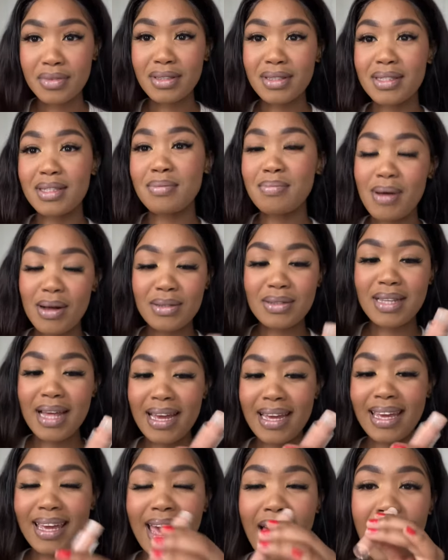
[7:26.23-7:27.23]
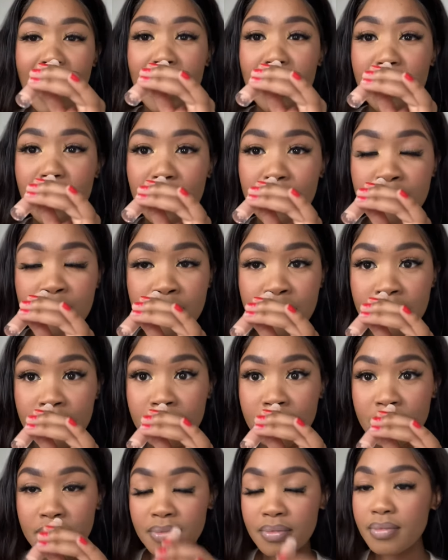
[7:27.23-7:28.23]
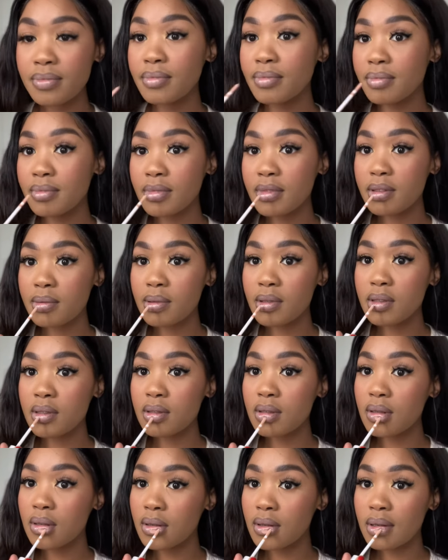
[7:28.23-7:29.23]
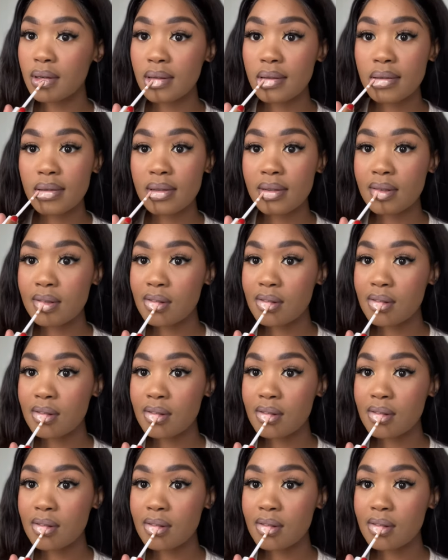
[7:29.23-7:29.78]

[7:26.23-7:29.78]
Smells like cake. Smells so good.